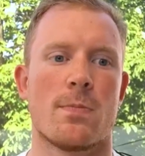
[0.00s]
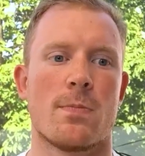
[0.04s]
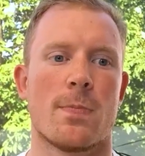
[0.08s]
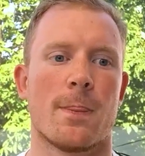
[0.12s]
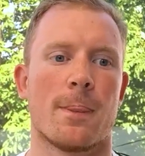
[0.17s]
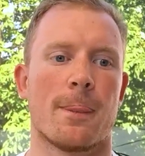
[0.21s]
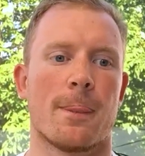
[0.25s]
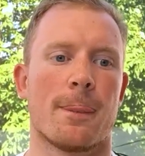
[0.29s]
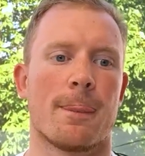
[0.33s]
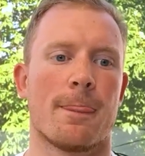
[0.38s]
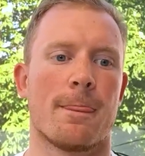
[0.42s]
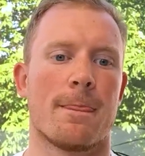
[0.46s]

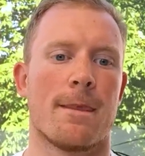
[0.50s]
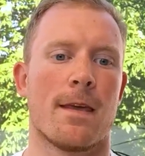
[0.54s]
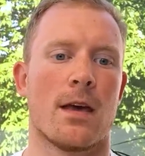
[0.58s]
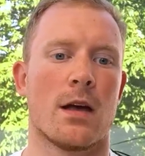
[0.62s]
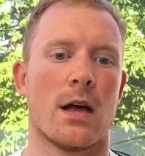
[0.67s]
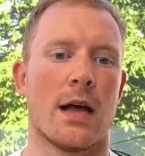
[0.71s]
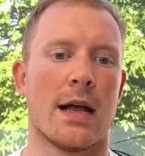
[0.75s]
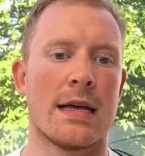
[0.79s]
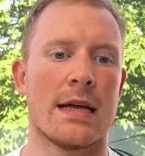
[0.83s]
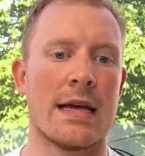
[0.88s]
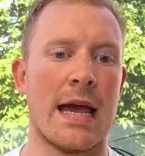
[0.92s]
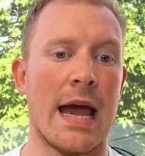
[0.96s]

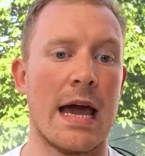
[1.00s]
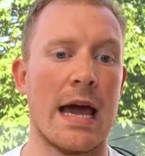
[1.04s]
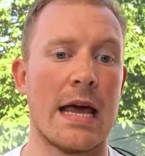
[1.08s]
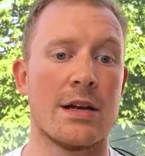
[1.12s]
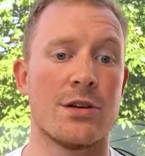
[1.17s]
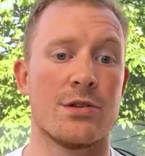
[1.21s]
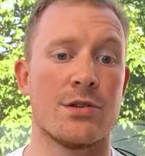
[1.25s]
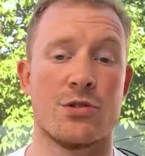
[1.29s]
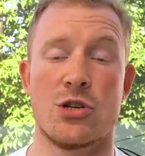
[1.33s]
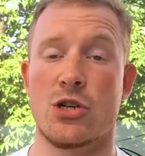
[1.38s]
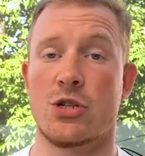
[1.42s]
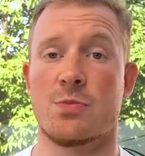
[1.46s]

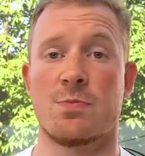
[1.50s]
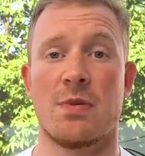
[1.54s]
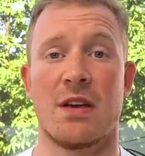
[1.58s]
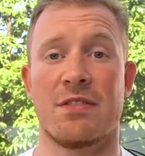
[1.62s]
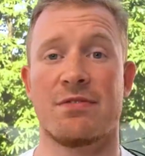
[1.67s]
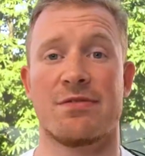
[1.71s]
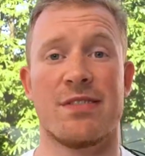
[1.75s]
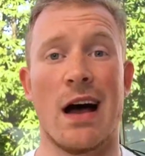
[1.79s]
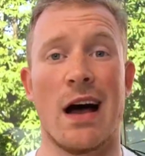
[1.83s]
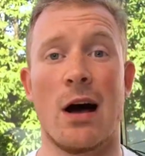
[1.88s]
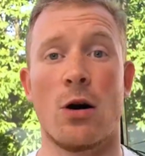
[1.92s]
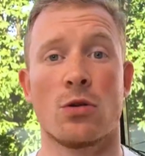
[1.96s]
can just be
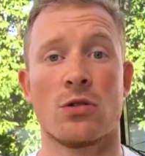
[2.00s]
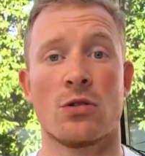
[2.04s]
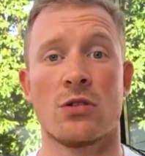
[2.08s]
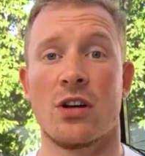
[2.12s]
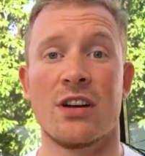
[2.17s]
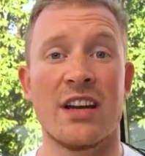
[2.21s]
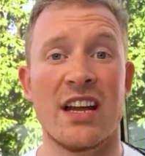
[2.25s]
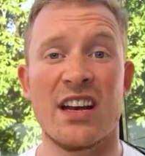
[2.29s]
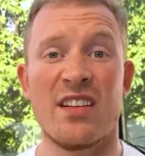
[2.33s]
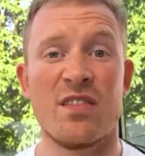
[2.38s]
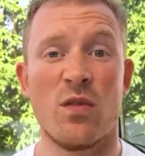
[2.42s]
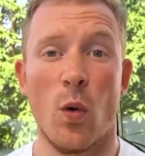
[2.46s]
found on
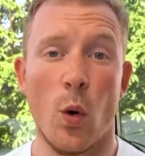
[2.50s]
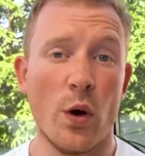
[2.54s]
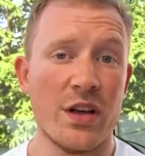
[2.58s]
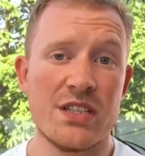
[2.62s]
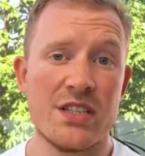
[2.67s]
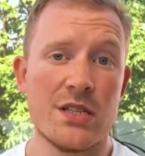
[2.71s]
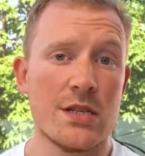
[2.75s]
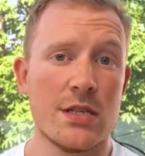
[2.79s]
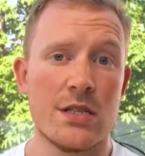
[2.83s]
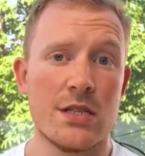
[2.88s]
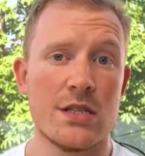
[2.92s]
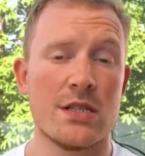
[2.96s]

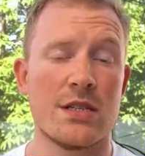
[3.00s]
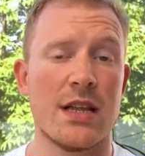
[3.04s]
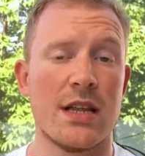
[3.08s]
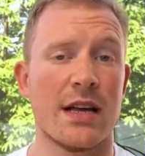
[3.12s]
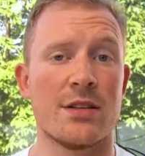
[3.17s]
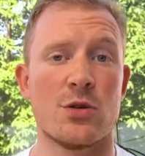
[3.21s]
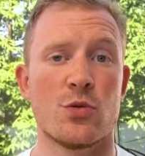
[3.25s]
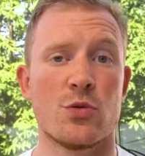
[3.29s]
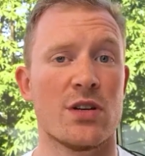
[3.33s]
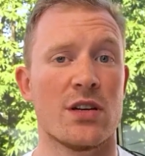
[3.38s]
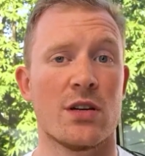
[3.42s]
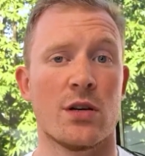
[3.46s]
invoices
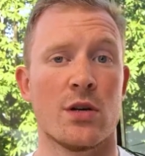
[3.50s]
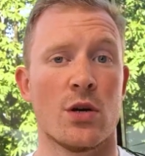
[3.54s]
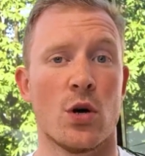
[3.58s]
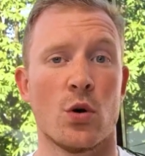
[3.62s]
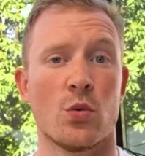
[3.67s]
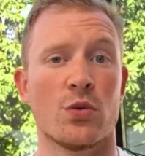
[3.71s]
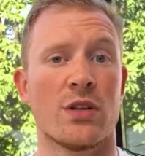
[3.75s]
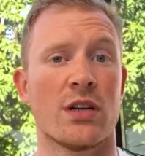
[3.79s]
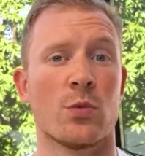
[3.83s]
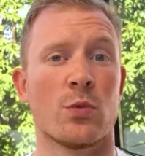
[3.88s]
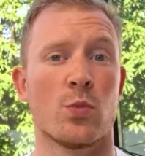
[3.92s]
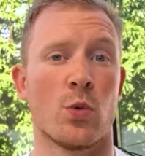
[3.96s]
that you didn't know
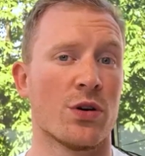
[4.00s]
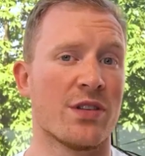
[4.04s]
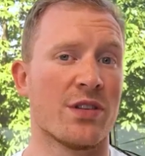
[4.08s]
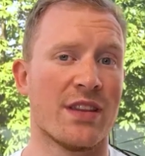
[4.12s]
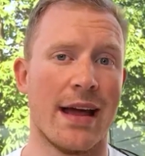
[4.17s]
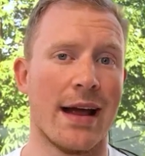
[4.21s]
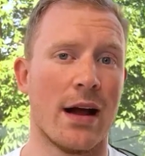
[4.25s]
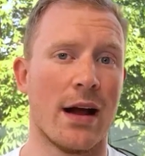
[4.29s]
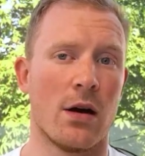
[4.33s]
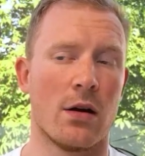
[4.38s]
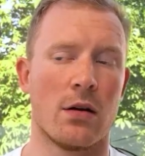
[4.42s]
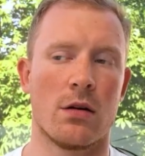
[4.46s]
that were
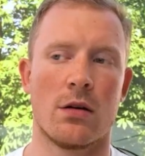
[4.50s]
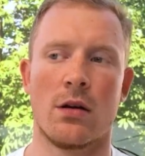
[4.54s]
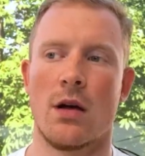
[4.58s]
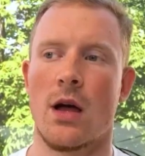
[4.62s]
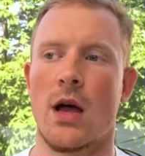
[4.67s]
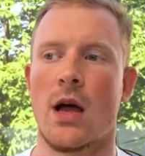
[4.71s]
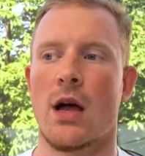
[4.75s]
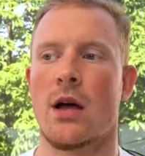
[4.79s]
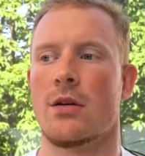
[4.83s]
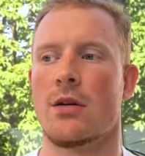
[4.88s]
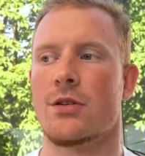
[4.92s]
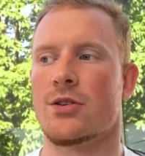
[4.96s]
there.
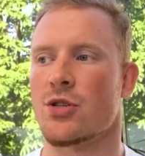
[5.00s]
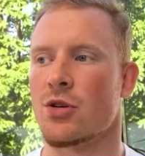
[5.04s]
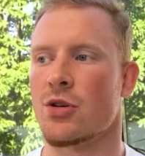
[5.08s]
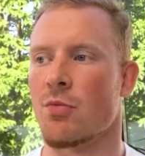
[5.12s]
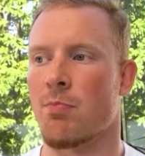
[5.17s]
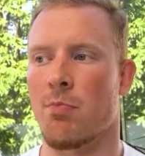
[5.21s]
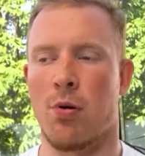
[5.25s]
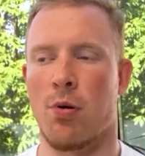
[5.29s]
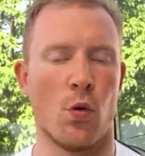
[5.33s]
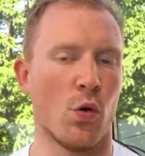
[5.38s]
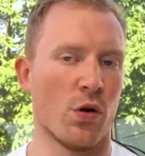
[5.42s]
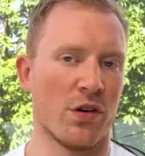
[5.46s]

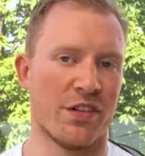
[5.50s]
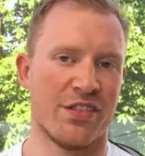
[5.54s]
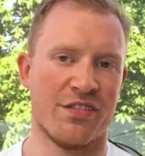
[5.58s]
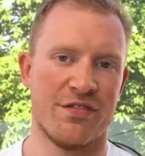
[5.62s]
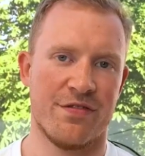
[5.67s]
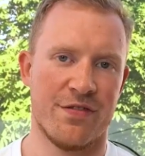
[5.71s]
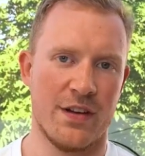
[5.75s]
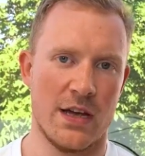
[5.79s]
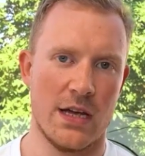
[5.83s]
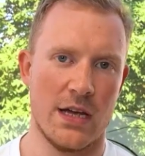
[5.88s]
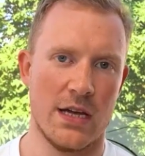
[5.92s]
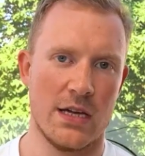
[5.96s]
Support
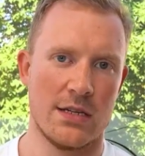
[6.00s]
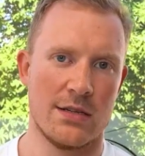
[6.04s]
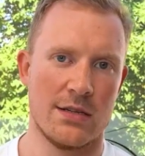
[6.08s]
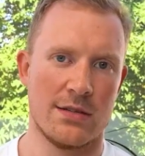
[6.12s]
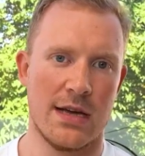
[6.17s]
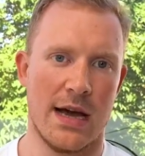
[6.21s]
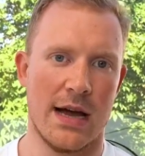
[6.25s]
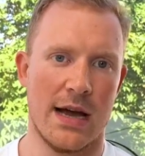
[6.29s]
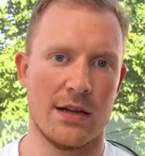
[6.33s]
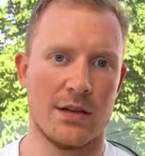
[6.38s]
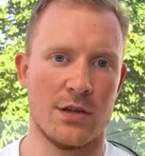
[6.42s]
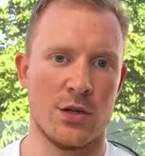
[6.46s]
fees
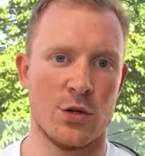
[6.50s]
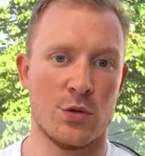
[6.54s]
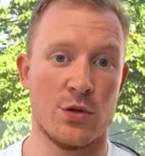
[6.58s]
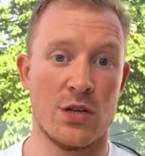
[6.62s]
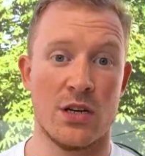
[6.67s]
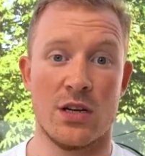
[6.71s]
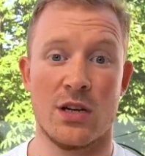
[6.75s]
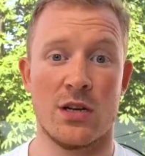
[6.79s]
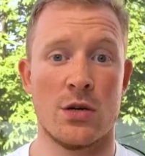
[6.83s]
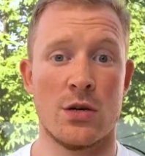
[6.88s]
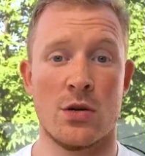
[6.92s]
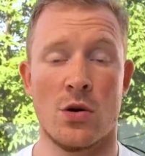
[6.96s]
that you
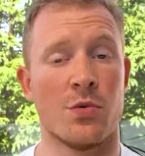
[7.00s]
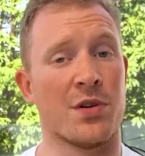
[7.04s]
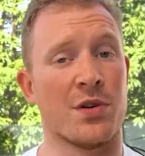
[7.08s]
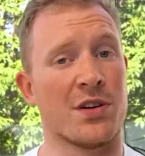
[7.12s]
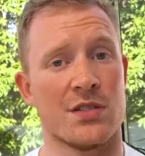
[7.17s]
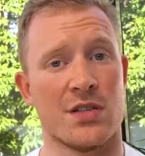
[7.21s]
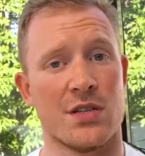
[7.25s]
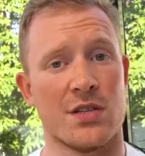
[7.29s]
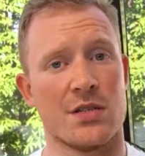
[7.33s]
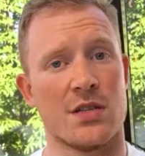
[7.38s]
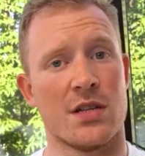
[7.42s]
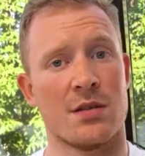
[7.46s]
didn't know
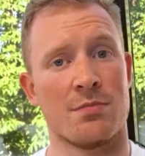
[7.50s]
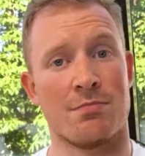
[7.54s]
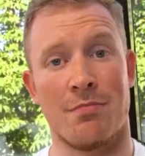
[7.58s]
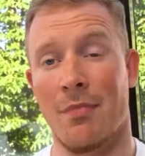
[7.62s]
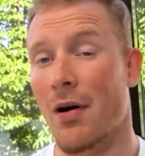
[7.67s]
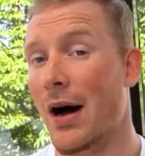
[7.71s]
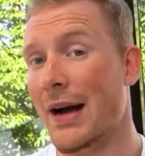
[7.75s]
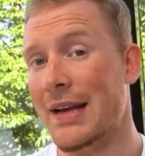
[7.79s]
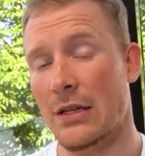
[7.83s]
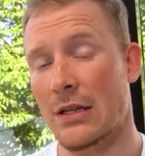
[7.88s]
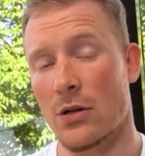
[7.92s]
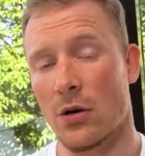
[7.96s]
existed
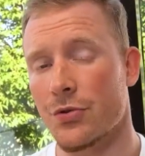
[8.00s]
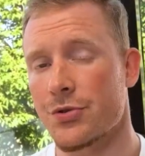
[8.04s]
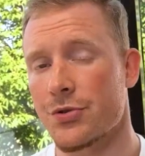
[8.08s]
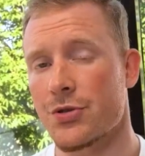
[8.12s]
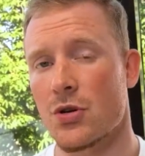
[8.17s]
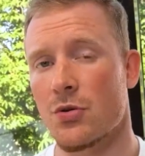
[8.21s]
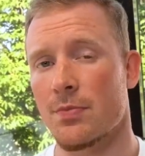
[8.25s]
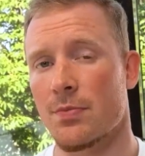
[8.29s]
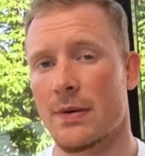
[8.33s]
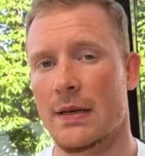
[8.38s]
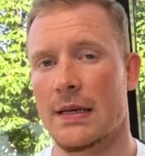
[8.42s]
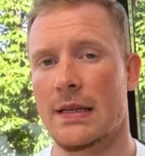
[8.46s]
might
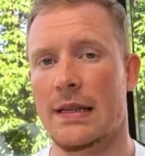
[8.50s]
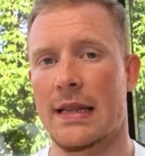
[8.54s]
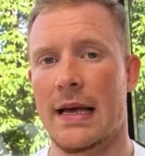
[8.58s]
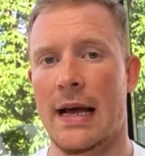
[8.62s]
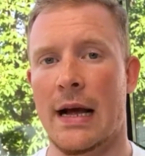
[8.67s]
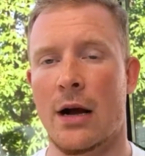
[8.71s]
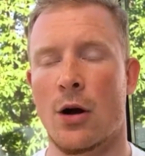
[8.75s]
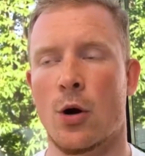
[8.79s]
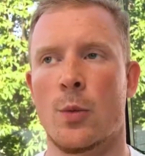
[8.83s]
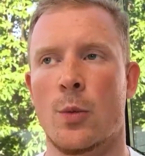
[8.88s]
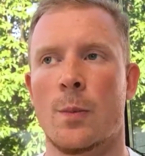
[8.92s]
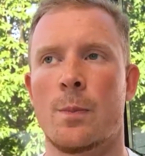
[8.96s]
also be
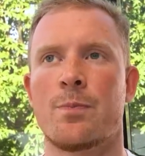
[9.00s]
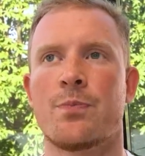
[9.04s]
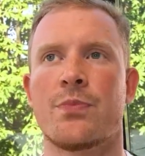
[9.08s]
there.